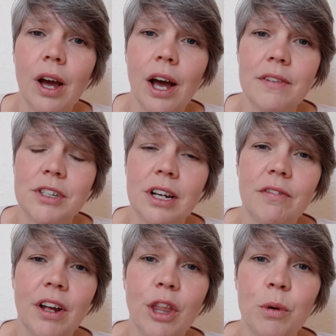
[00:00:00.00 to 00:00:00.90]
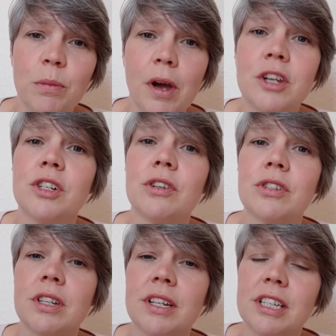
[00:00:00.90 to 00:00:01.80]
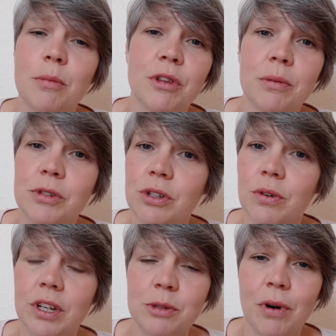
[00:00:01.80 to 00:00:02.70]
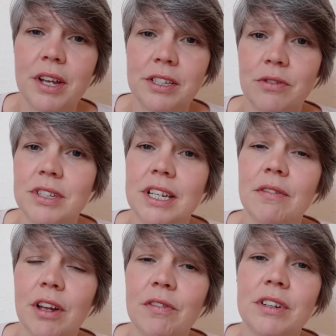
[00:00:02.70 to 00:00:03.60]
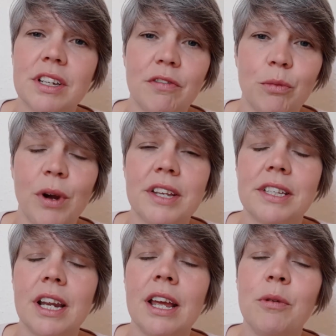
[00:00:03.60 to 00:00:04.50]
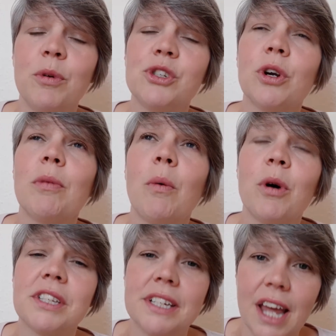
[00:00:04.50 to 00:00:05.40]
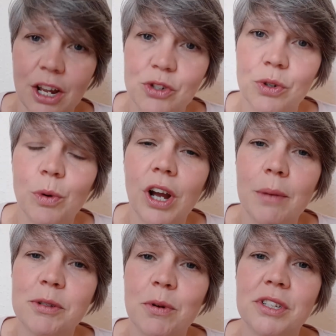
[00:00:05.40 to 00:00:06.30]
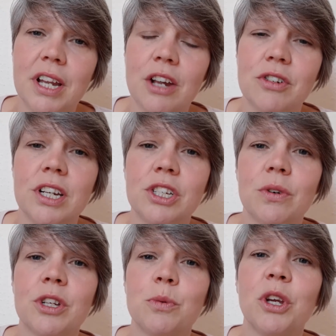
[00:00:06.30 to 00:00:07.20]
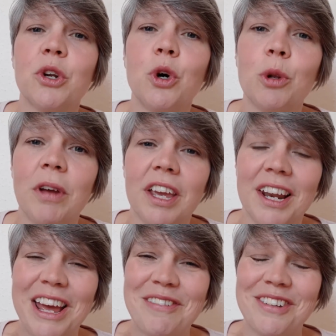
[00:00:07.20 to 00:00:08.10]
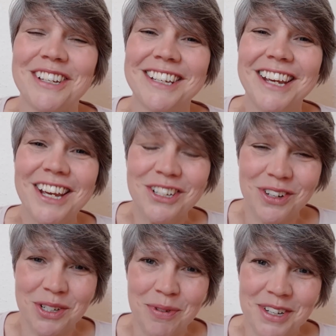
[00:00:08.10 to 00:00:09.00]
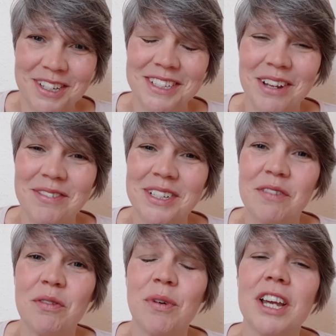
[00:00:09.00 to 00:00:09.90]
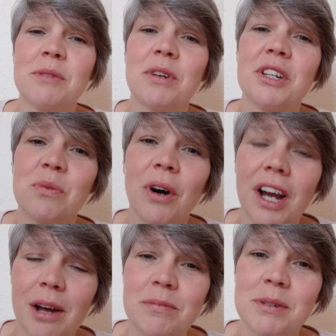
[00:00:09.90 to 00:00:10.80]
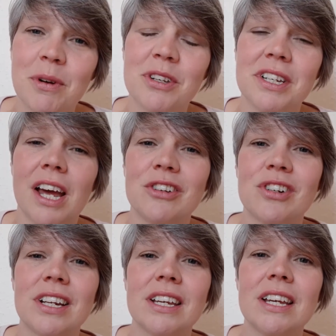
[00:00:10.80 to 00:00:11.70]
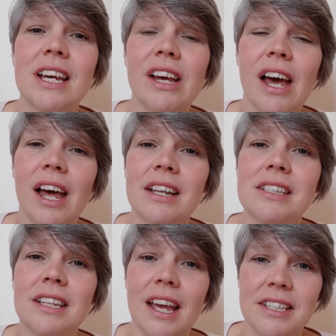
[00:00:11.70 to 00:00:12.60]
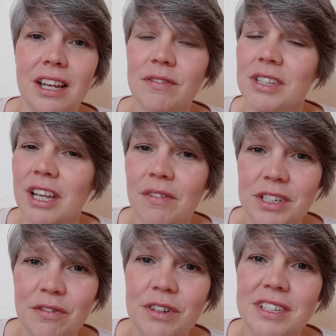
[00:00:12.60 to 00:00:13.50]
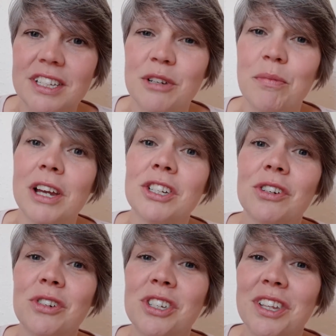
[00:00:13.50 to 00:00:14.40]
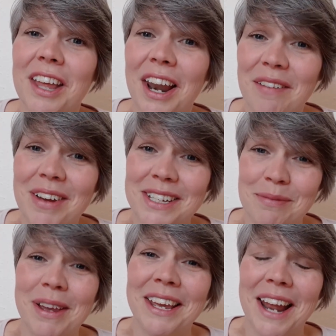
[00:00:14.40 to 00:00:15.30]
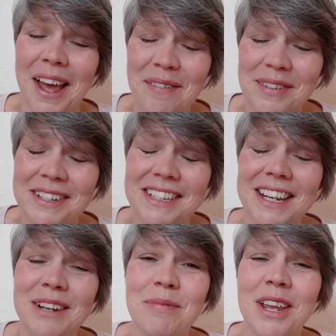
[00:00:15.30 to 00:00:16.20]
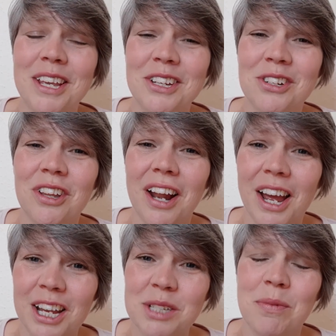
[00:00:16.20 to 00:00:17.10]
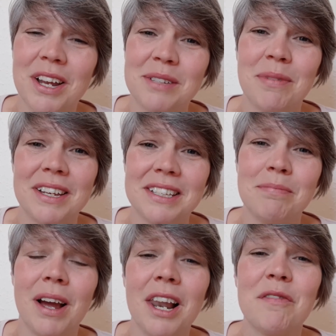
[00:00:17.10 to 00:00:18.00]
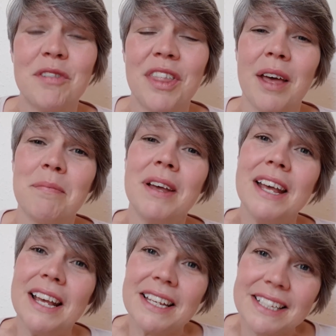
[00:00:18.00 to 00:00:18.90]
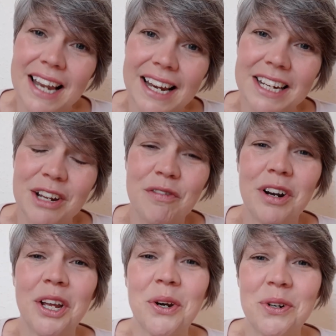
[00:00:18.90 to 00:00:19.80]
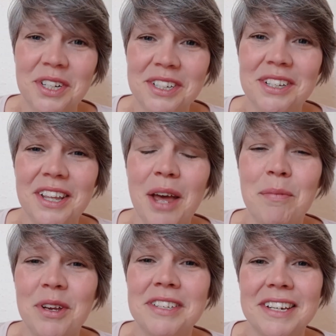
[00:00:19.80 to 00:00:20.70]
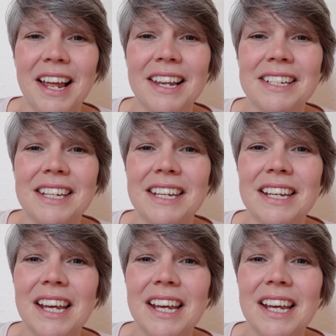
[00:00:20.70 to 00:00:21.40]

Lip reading: I've certainly found that with my children, that some of them do express and receive love in different ways. We're talking about what's natural, what comes most naturally to us. We can all make an effort to express ourselves in different ways, but it's what comes most naturally. And yes, I've discovered differences in my children, so then I've had to make an effort in making sure that I express my love for them slightly differently according to their personality.